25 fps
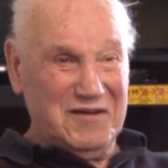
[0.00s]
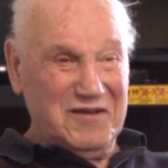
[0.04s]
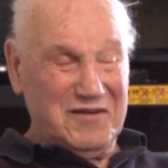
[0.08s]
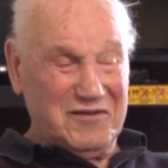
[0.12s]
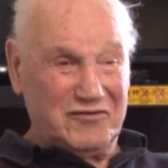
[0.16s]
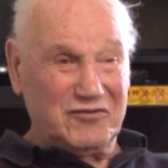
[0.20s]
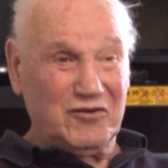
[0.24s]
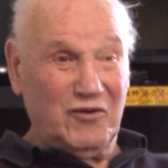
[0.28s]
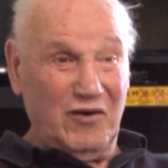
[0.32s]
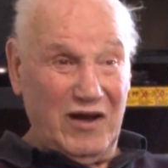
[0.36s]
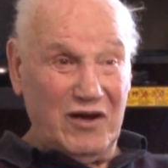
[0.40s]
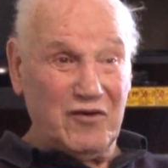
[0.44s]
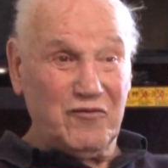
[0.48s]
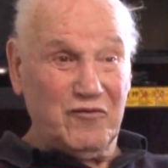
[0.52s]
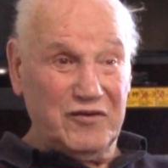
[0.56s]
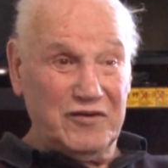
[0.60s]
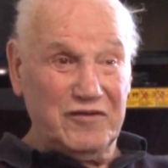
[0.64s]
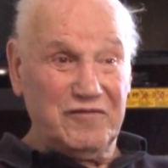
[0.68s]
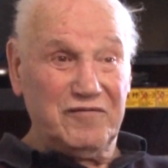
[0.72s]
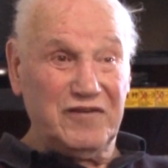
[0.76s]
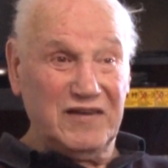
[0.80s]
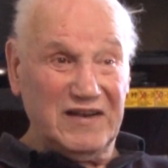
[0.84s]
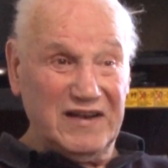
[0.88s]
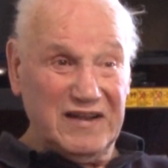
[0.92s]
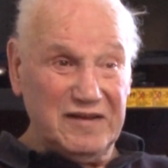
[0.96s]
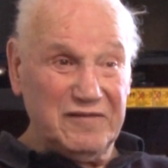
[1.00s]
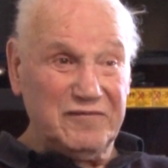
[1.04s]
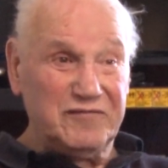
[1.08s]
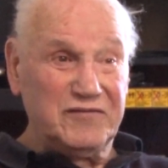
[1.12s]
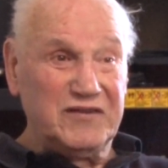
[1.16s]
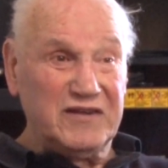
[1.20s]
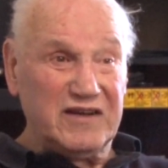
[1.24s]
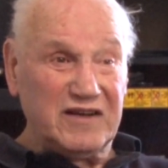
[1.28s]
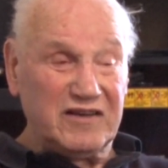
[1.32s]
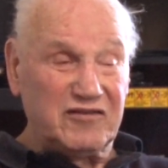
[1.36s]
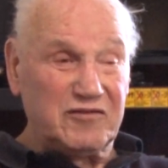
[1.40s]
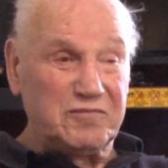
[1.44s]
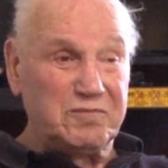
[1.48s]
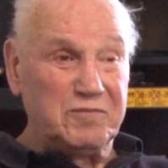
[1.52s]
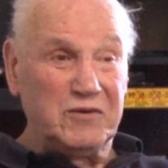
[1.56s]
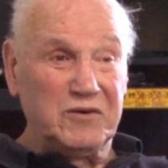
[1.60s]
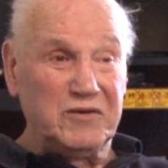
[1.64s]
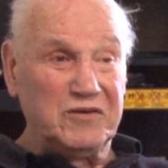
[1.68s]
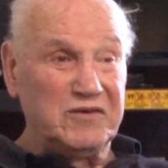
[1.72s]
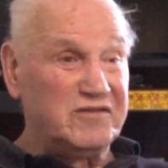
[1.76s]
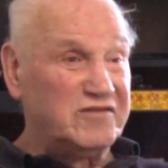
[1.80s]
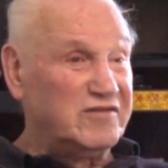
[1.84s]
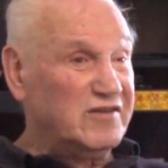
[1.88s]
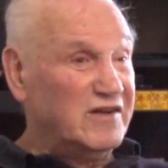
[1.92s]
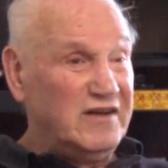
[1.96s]
So I relived the
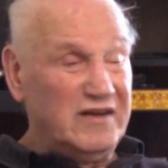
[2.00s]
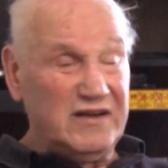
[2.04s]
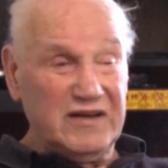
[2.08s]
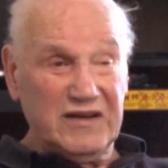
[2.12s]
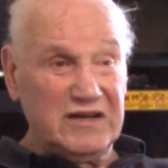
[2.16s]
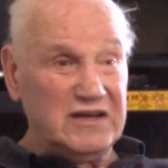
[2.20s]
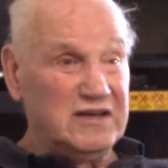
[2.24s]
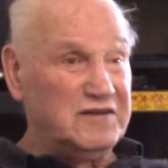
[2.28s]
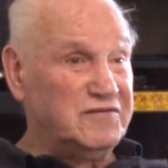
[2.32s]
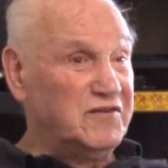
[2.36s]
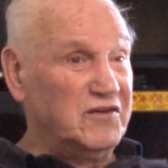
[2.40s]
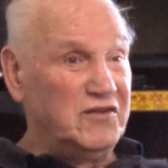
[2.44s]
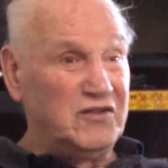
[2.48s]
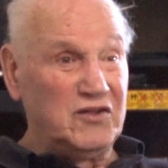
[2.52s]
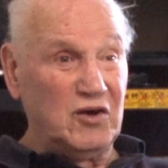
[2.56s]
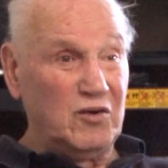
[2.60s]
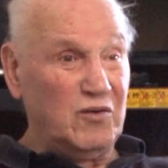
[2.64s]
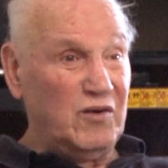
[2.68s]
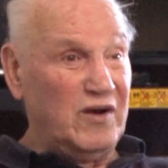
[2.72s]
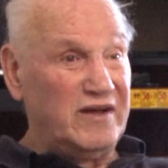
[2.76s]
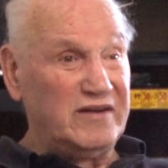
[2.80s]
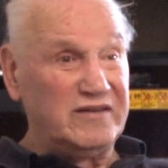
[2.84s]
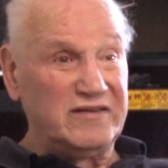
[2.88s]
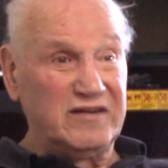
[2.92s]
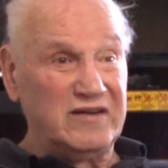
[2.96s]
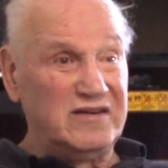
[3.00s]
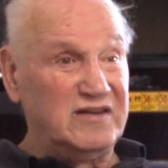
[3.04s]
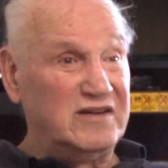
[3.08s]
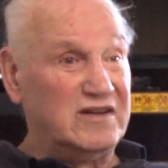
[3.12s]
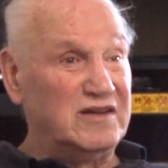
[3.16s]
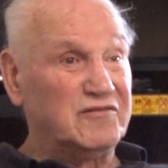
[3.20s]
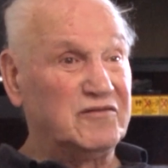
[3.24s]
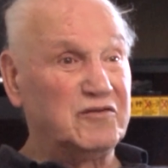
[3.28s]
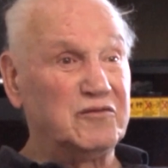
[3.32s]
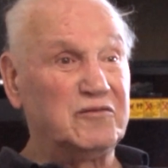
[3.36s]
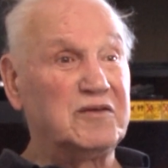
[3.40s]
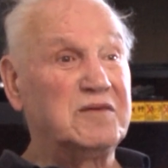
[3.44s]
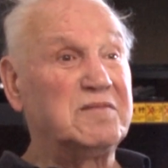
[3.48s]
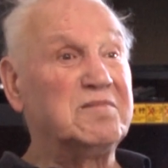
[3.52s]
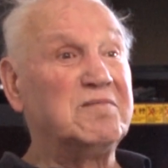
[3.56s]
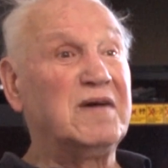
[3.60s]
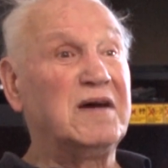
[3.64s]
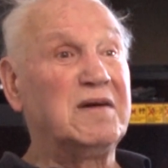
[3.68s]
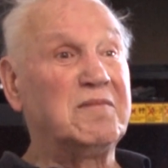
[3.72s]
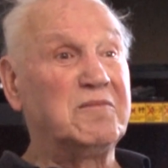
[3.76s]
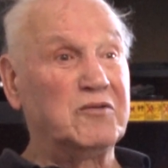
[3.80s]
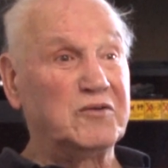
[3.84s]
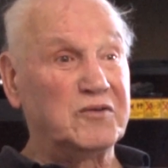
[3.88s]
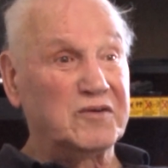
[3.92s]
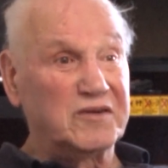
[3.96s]
experience even though I didn't even
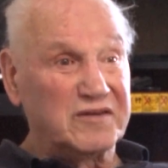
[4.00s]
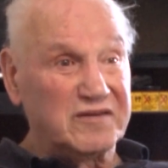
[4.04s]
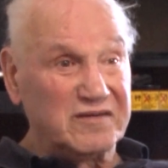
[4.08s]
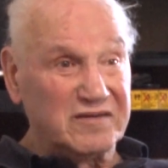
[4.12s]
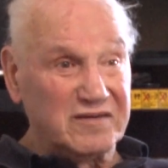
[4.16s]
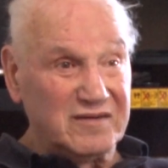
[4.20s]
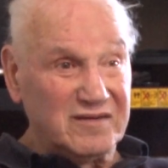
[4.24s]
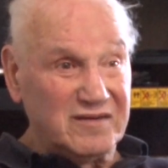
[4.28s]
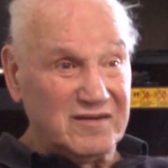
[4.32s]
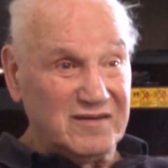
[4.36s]
remember it.